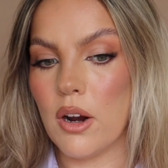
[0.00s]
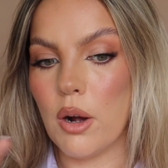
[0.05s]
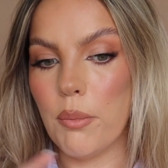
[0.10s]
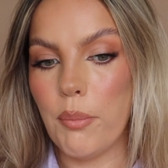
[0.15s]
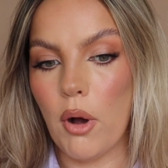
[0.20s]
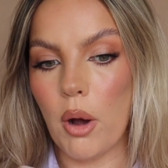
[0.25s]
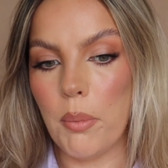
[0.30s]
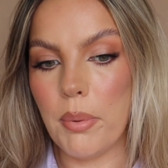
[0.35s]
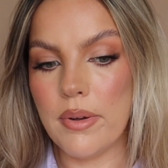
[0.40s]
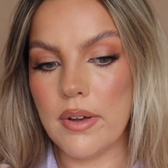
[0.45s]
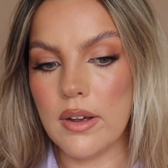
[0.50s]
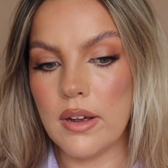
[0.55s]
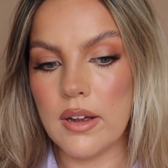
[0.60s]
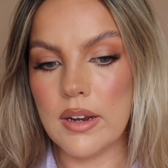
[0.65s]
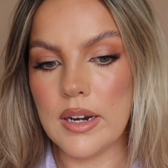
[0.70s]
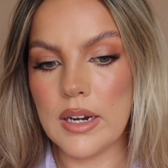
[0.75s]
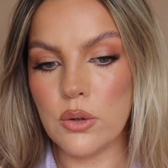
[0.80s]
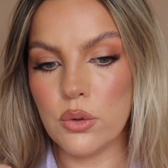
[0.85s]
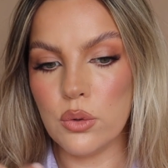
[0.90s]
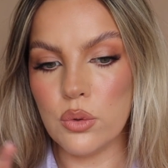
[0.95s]
then I'll pop a
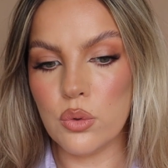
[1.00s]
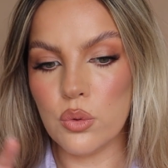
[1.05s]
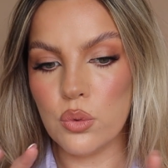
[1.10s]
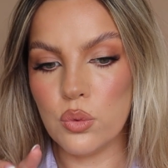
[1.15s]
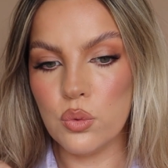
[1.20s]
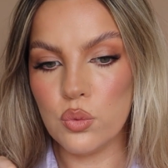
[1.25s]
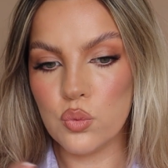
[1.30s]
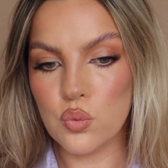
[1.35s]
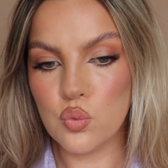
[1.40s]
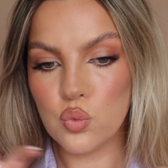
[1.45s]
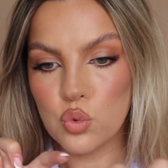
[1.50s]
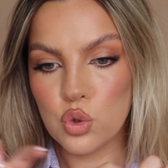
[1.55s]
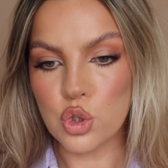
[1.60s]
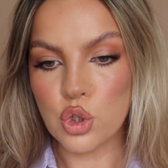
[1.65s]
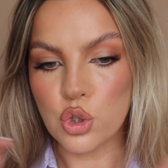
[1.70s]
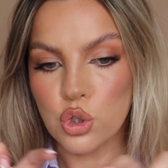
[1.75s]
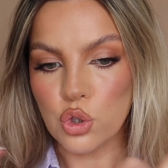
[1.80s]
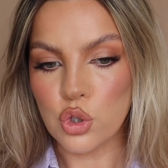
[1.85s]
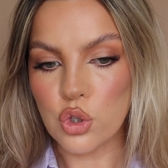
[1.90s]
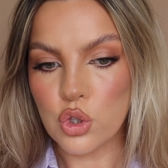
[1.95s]
little
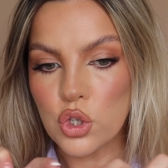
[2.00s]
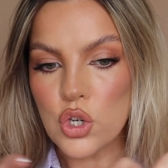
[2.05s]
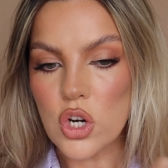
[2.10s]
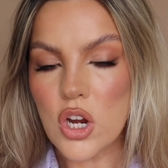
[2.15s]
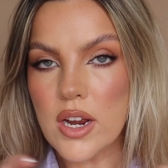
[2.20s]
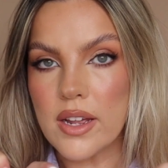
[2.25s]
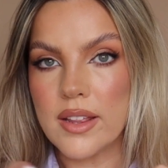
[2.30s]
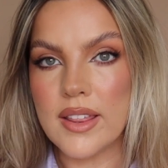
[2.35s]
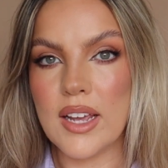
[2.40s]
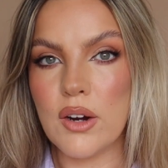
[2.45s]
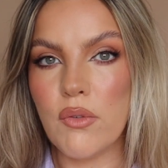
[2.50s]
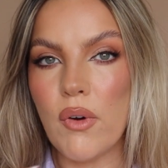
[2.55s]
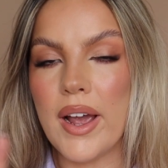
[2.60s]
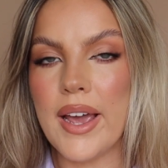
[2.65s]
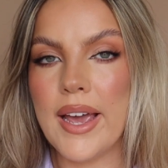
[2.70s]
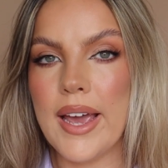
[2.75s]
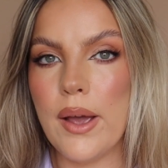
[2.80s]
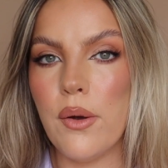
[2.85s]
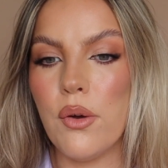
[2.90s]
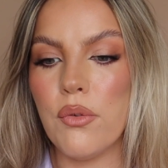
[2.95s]
thing right
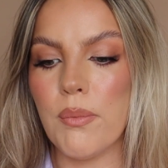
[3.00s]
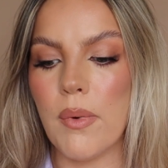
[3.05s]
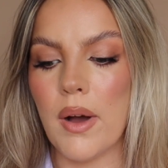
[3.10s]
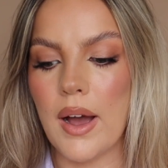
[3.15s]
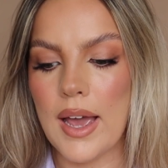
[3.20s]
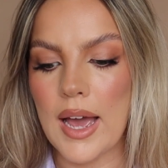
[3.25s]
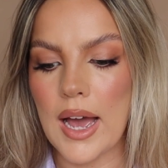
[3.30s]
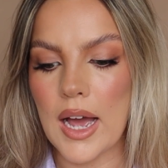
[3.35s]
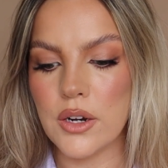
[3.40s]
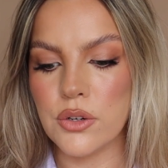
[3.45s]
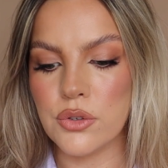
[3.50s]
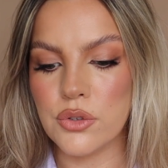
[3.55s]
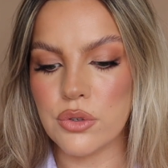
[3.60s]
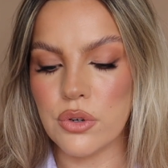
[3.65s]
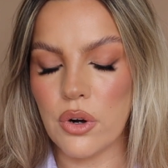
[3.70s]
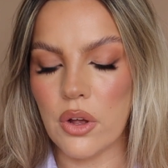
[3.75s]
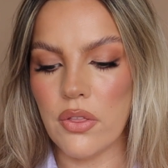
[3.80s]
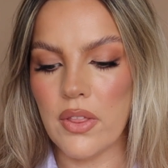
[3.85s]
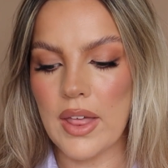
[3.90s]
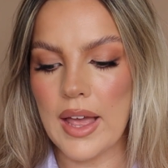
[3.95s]
here with my
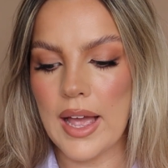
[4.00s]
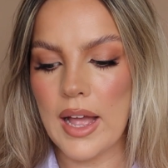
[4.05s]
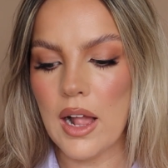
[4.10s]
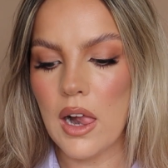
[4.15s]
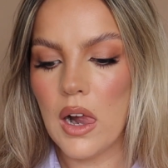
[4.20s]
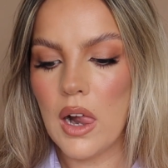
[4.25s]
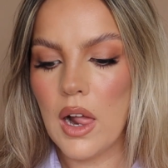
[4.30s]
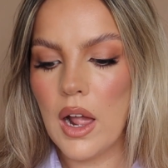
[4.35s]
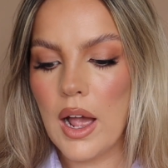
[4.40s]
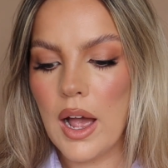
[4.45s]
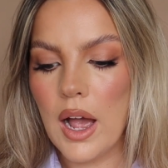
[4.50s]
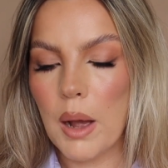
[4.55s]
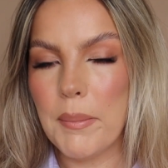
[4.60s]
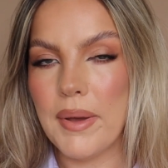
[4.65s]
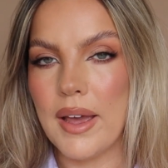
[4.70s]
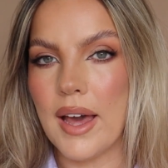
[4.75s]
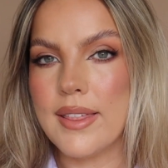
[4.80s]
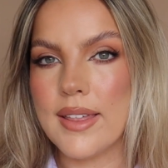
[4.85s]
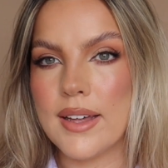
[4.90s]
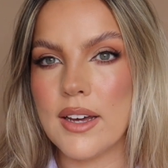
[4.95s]
handle on there. But
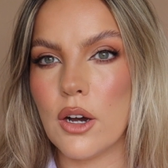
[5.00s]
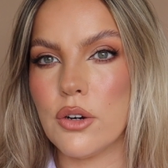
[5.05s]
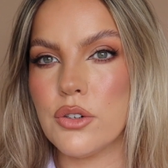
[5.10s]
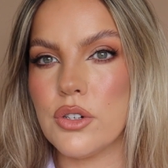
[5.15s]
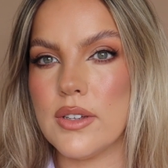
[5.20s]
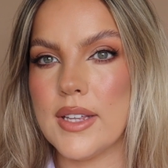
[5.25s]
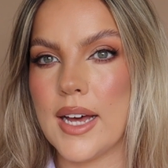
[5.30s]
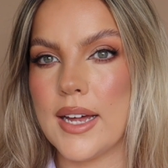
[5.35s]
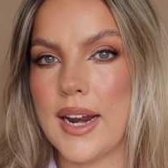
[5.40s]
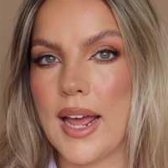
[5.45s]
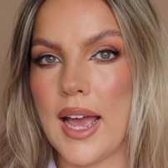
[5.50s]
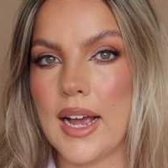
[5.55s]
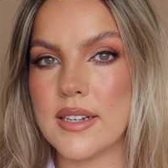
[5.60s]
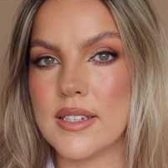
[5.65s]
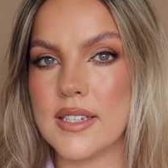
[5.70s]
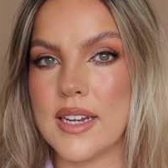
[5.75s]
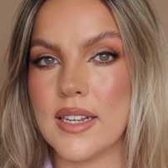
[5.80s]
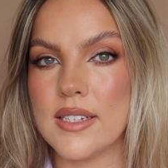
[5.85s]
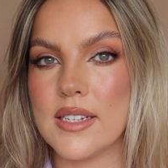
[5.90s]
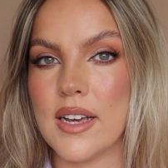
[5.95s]
yeah, I think I'll do that
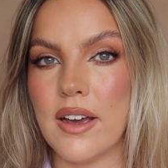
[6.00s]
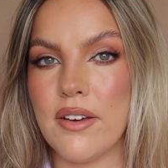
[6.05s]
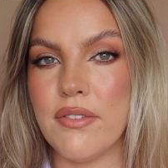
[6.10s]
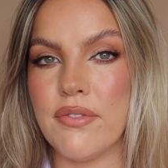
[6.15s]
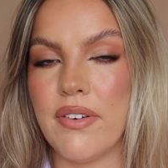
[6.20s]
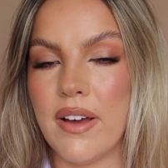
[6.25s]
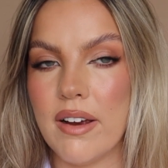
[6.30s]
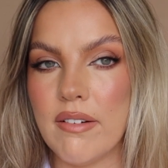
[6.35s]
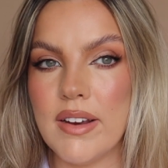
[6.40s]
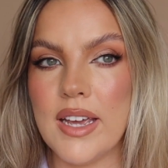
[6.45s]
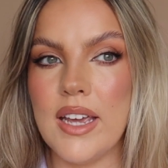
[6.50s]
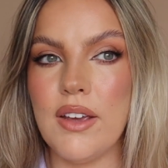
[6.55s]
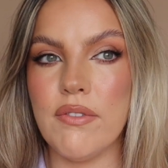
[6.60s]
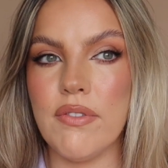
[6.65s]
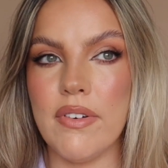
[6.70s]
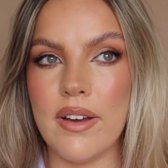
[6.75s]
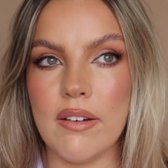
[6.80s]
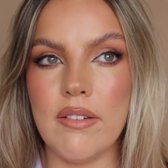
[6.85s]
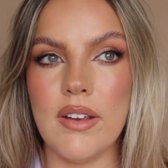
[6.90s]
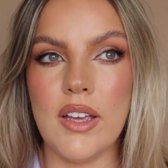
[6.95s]
next, as I very,
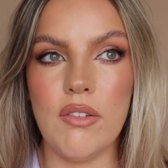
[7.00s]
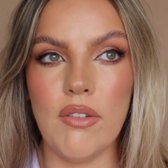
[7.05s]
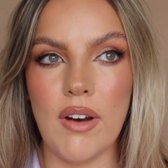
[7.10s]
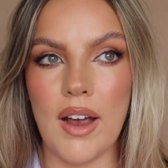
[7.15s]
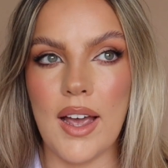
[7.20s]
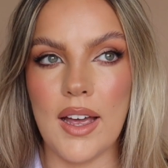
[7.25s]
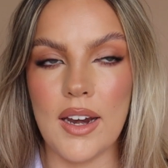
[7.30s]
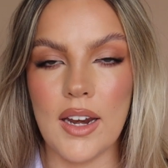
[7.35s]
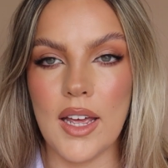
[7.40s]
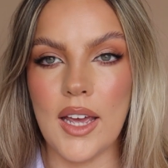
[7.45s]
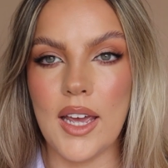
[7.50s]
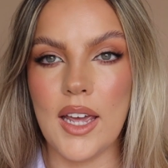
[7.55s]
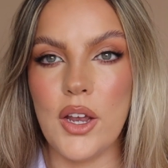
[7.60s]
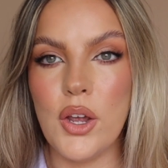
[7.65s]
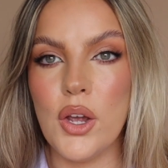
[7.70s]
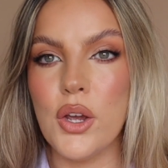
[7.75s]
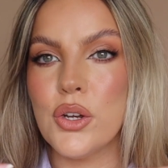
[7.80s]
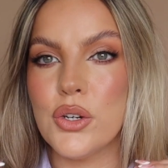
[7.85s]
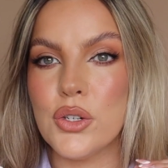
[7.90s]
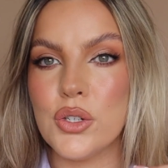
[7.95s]
very rarely
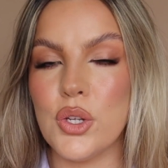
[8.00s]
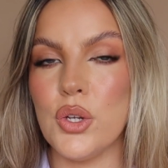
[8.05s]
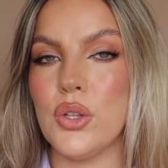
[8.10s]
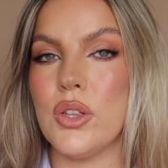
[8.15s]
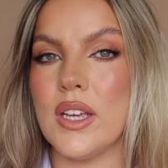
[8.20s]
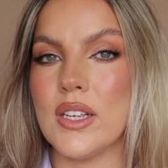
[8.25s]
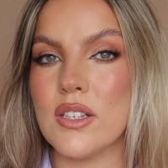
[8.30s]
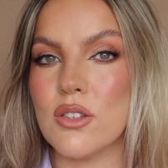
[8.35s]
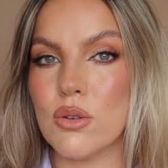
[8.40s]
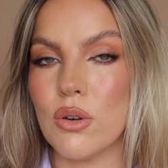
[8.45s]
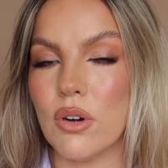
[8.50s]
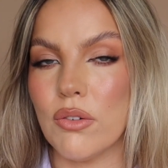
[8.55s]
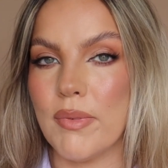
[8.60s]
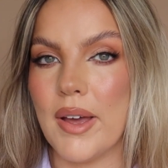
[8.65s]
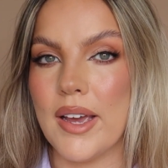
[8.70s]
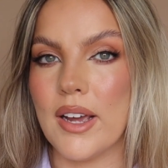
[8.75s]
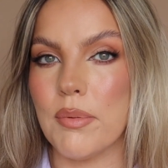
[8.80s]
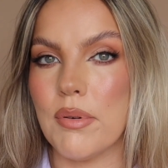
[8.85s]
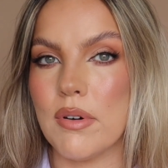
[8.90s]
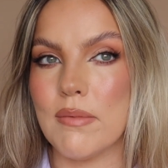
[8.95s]
do this sort of
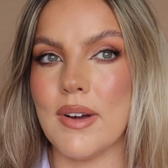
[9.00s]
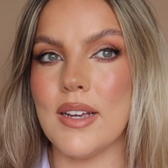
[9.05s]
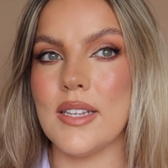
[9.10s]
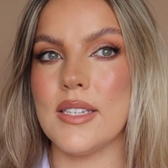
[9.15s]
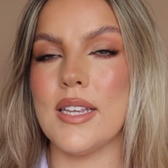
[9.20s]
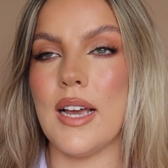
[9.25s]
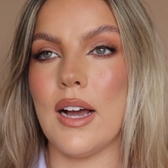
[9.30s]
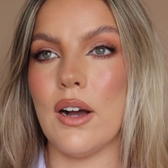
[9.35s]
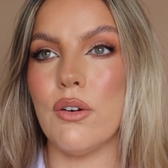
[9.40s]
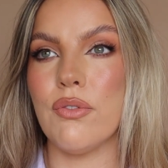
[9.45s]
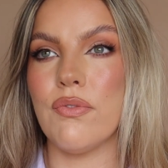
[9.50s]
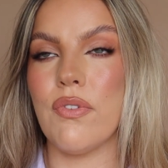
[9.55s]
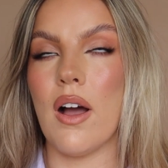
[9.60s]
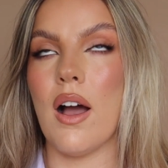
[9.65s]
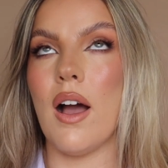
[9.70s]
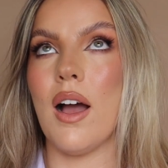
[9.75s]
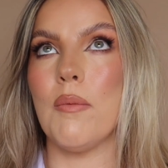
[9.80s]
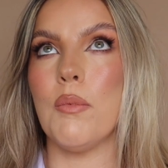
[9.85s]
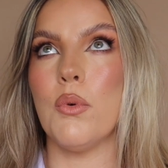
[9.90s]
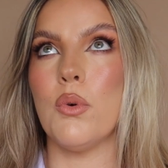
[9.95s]
makeup on myself.
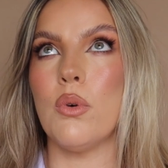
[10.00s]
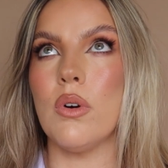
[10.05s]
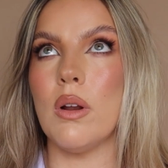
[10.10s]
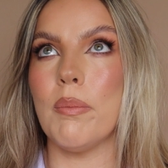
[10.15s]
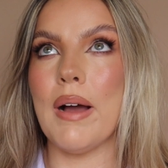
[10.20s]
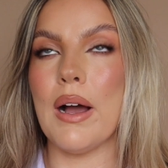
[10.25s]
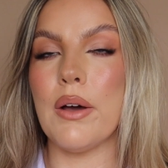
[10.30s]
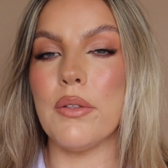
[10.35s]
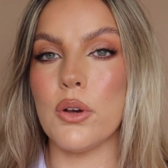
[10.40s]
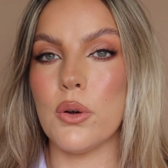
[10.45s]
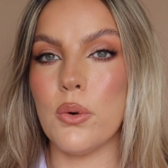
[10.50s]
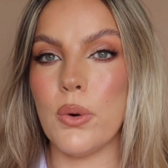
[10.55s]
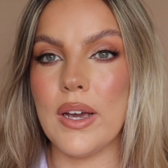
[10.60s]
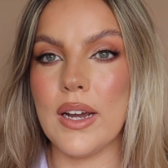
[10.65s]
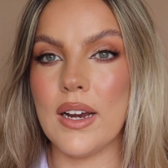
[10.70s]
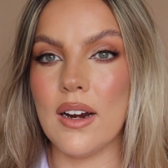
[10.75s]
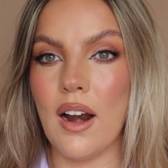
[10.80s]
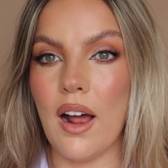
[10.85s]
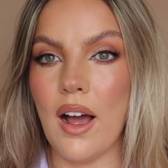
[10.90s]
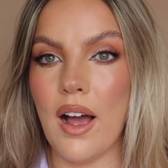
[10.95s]
I'm all about the
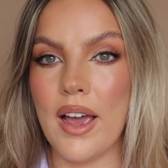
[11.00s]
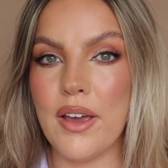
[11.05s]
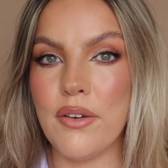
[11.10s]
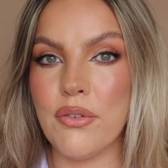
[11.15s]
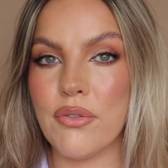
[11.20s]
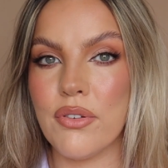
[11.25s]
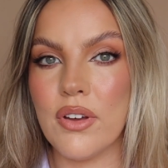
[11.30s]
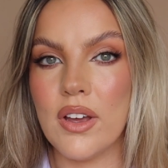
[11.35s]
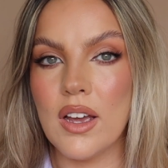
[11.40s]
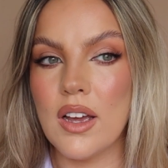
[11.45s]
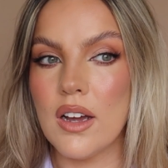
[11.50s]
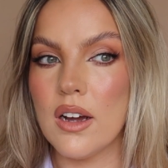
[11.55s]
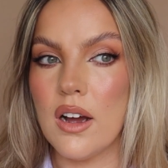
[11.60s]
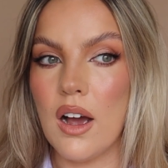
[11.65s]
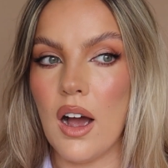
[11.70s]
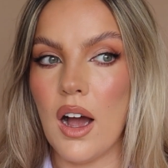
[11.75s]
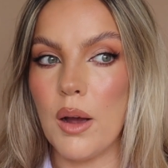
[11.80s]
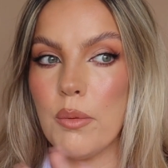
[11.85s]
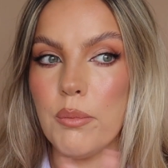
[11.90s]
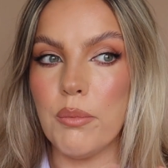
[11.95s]
quick life.
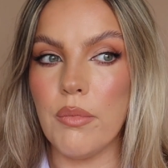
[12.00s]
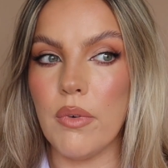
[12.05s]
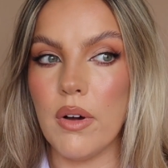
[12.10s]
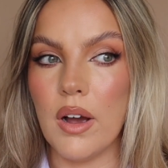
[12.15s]
I